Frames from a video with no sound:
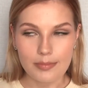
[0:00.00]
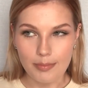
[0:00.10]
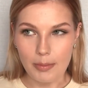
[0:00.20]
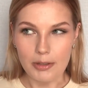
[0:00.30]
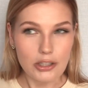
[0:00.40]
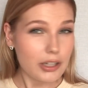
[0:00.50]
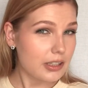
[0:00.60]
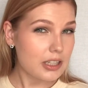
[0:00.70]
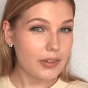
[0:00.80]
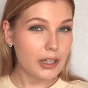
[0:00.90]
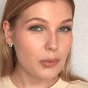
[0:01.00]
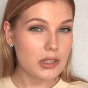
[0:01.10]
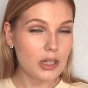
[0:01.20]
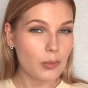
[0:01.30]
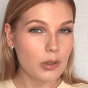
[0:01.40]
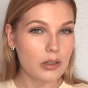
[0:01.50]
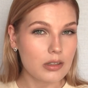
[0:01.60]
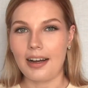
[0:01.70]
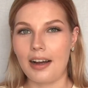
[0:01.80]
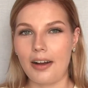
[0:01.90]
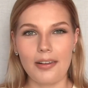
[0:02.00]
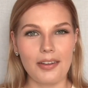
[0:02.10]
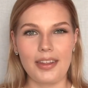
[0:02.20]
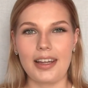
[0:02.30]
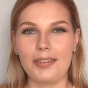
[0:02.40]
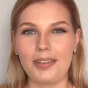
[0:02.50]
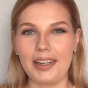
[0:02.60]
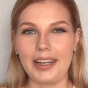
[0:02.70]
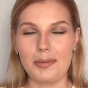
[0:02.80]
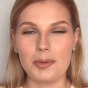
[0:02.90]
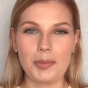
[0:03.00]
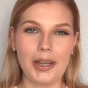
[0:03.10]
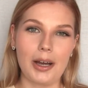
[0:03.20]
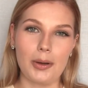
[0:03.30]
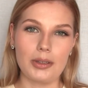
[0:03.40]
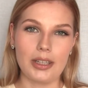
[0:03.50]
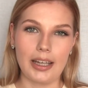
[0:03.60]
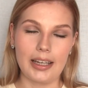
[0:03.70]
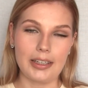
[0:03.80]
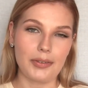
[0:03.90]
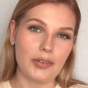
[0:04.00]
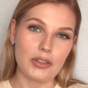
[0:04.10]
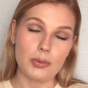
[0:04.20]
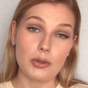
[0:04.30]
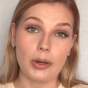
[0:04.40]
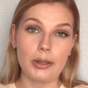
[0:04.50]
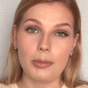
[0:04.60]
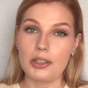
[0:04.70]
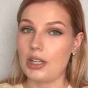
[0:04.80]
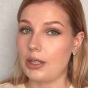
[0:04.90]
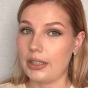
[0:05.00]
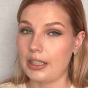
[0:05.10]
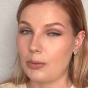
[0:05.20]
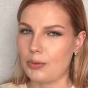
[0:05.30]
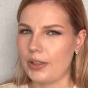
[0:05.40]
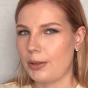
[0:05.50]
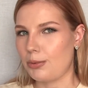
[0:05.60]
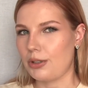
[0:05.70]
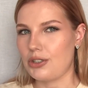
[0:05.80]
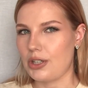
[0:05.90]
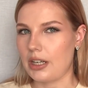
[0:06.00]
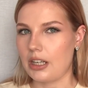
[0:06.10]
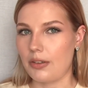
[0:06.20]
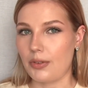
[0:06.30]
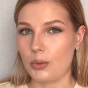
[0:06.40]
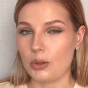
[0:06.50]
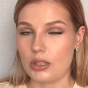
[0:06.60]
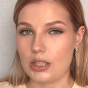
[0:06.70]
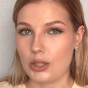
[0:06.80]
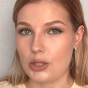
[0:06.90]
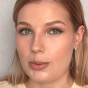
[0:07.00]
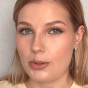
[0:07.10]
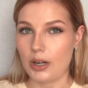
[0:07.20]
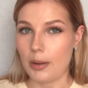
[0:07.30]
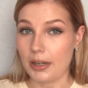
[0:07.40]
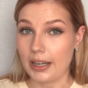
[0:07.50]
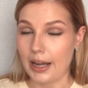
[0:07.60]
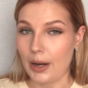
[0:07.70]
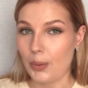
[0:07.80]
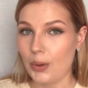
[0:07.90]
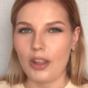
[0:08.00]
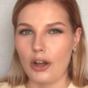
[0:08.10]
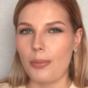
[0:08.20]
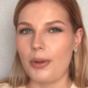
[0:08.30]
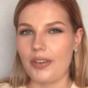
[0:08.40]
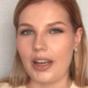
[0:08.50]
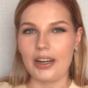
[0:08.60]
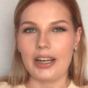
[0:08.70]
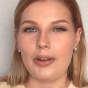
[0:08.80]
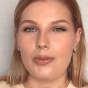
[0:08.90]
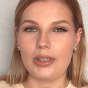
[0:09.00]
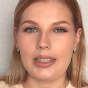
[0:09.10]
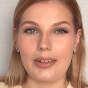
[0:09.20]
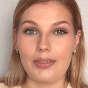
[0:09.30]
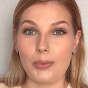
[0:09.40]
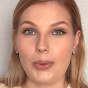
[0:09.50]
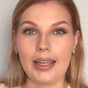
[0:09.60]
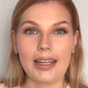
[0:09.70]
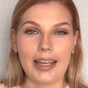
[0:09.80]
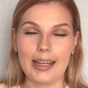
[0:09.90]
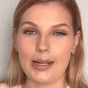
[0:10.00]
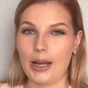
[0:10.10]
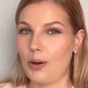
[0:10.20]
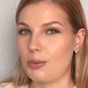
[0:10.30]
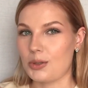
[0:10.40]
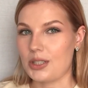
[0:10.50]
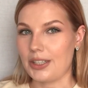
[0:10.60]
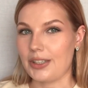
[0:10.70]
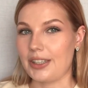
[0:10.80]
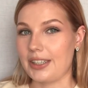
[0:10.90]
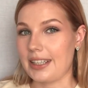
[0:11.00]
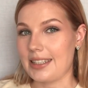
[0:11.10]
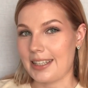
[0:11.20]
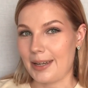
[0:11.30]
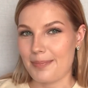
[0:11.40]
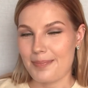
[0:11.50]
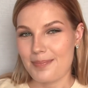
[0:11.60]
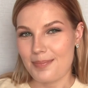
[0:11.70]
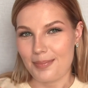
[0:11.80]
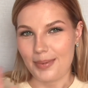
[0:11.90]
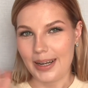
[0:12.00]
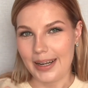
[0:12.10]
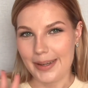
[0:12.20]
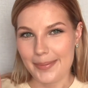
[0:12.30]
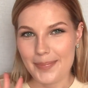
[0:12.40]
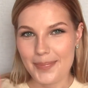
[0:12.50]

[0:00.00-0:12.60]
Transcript: maybe share this video with someone. All of that really helps me out. And if you haven't subscribed to my channel yet, I would really appreciate it if you would consider subscribing now. I hope you've had a really lovely week, and I hope to see you here next time. Bye!